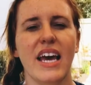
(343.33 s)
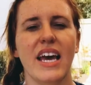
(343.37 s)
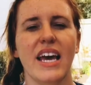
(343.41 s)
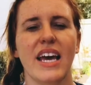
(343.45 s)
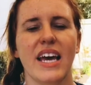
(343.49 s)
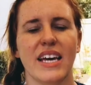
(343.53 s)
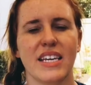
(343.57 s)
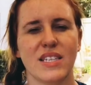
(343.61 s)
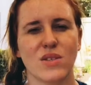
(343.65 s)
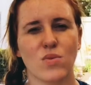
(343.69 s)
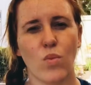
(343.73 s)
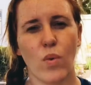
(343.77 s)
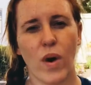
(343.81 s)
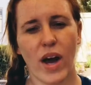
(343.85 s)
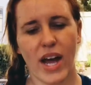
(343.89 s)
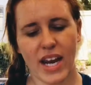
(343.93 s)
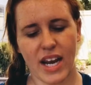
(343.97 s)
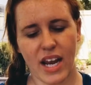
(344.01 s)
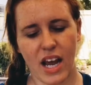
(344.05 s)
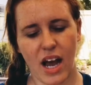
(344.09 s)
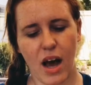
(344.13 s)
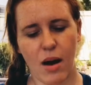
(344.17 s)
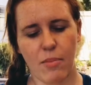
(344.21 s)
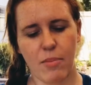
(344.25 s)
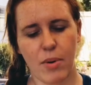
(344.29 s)
is
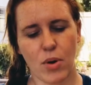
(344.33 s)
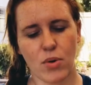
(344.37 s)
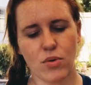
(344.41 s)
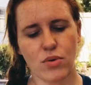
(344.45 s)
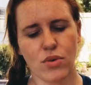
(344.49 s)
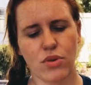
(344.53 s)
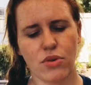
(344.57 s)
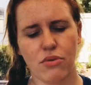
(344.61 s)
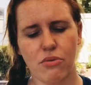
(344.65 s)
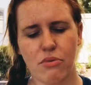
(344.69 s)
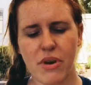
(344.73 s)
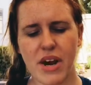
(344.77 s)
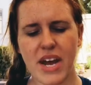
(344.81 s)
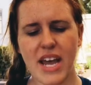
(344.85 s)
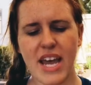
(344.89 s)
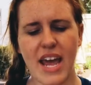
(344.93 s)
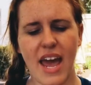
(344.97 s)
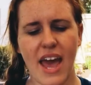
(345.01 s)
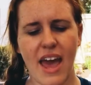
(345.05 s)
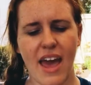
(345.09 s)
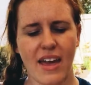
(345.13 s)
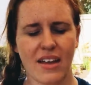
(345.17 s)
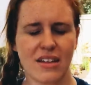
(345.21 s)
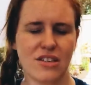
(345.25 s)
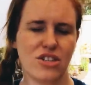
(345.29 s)
when about 3
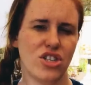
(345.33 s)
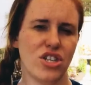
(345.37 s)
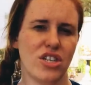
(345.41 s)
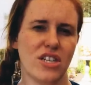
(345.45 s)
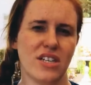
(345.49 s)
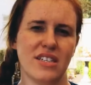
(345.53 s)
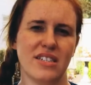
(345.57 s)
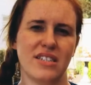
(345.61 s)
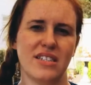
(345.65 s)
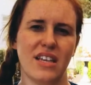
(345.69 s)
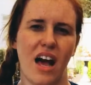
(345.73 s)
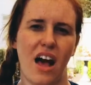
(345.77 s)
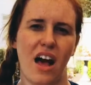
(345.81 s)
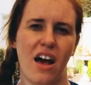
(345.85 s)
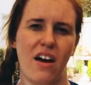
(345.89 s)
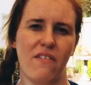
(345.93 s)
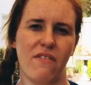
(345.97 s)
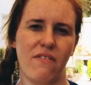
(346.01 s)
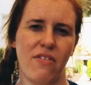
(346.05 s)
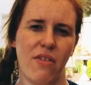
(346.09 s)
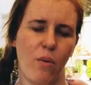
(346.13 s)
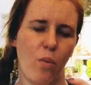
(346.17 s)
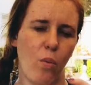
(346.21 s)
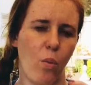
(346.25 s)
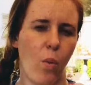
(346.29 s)
inches
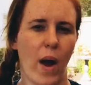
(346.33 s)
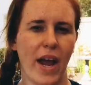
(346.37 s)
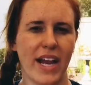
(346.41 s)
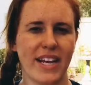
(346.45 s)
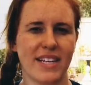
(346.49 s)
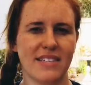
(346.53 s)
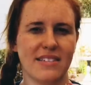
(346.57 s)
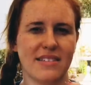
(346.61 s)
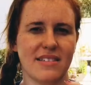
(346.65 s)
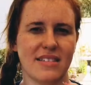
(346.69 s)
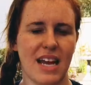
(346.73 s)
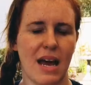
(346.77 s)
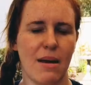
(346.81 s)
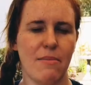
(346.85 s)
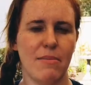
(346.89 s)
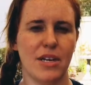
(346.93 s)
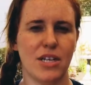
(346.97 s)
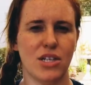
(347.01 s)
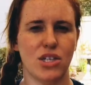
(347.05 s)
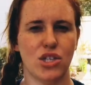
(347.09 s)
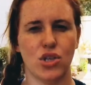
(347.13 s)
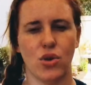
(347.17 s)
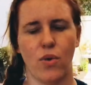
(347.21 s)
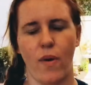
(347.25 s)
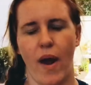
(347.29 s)
of the white stem
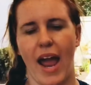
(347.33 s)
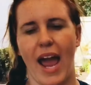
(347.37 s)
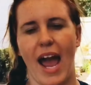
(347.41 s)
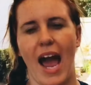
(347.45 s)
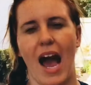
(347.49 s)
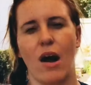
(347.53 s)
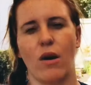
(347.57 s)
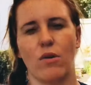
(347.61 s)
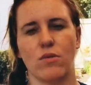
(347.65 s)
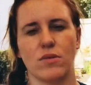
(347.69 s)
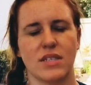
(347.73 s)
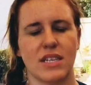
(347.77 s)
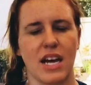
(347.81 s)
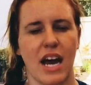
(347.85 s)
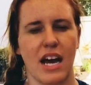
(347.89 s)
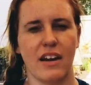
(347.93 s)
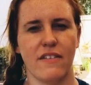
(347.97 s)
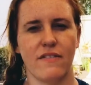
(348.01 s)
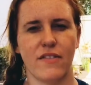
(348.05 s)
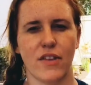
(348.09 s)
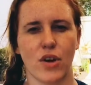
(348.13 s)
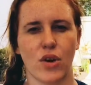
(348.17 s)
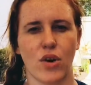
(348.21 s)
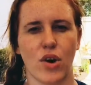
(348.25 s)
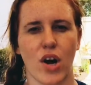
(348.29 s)
is showing outside
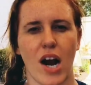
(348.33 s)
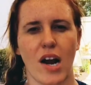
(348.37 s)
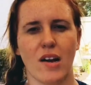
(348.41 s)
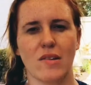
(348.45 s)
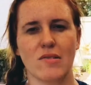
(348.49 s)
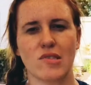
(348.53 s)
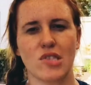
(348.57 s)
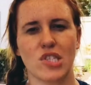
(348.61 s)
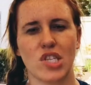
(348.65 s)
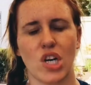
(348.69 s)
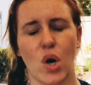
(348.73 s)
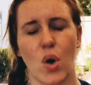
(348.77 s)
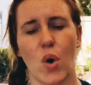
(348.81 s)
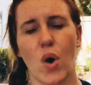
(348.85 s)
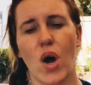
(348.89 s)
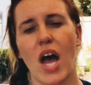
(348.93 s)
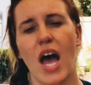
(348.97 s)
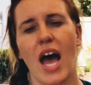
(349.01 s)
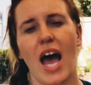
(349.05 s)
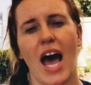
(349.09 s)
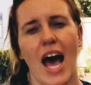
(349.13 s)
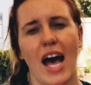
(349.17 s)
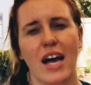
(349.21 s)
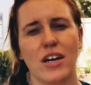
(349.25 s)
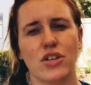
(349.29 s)
of the ground. So
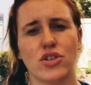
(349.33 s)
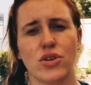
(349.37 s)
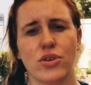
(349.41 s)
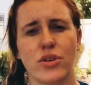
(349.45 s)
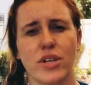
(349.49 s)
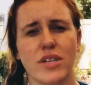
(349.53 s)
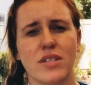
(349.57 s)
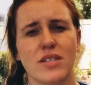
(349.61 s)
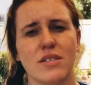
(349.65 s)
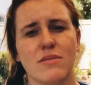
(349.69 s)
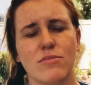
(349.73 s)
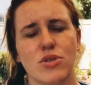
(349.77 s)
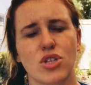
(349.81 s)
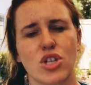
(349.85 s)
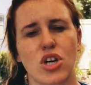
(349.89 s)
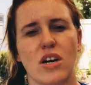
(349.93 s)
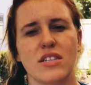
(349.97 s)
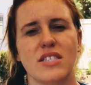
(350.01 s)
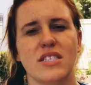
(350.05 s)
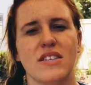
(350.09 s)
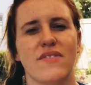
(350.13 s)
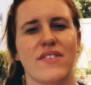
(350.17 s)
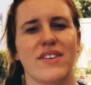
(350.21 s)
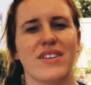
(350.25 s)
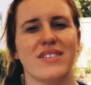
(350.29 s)
I'll show you some
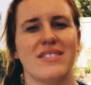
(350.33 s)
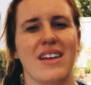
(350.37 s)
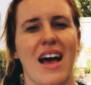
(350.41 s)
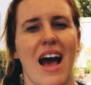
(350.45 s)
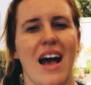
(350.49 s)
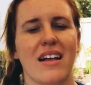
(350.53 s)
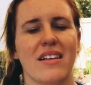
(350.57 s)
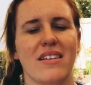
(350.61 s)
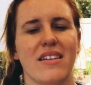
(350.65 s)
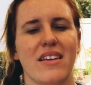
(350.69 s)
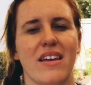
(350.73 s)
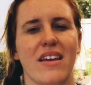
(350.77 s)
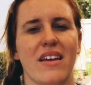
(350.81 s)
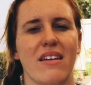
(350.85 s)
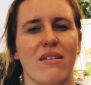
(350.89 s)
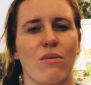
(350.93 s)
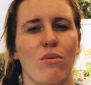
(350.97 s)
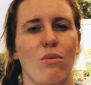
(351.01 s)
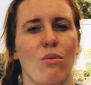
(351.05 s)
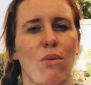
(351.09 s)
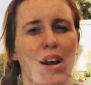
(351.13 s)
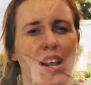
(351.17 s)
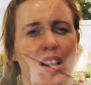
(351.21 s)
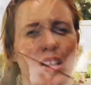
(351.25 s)
shots of exactly what it